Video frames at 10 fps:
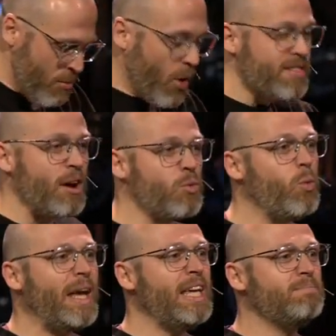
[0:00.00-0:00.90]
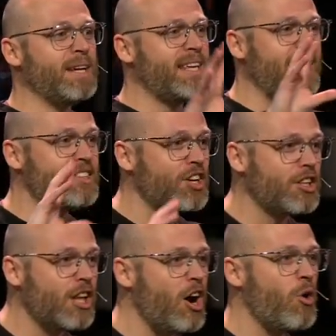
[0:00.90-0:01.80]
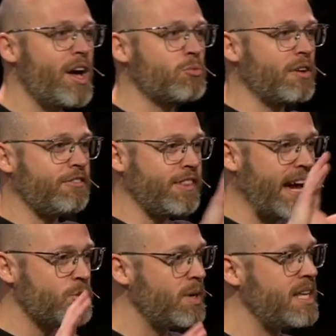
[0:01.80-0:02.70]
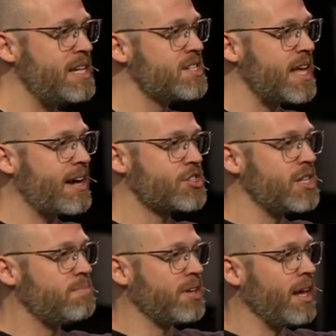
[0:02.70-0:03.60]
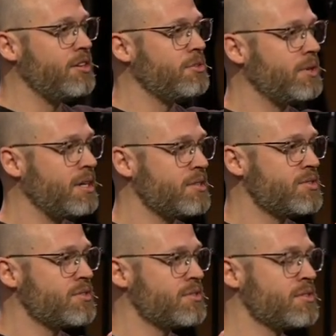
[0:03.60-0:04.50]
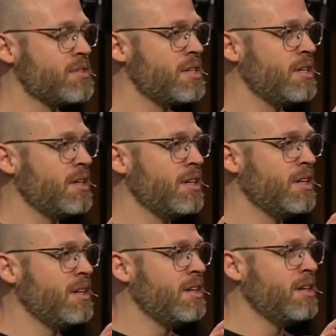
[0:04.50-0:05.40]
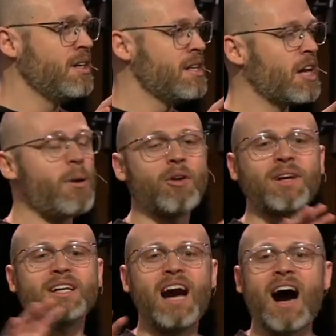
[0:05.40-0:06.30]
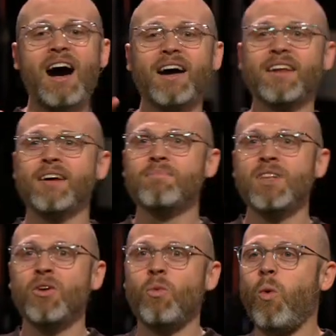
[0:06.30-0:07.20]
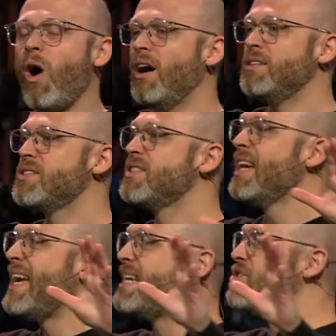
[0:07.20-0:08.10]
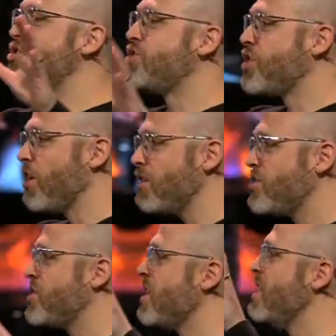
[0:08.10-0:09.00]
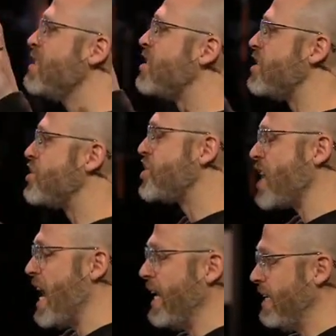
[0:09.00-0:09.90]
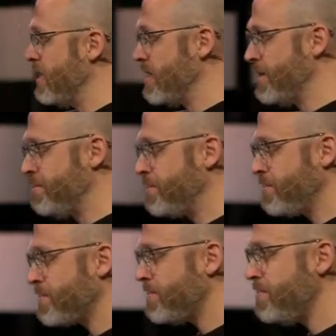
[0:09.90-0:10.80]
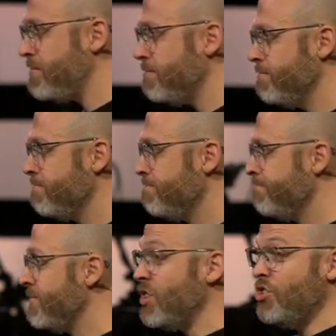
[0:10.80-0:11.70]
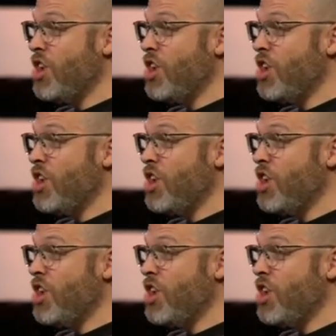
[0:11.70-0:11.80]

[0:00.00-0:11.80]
the more that we begin to glow and reflect what he has actually put into us. Like Parker, God wants his church to shine,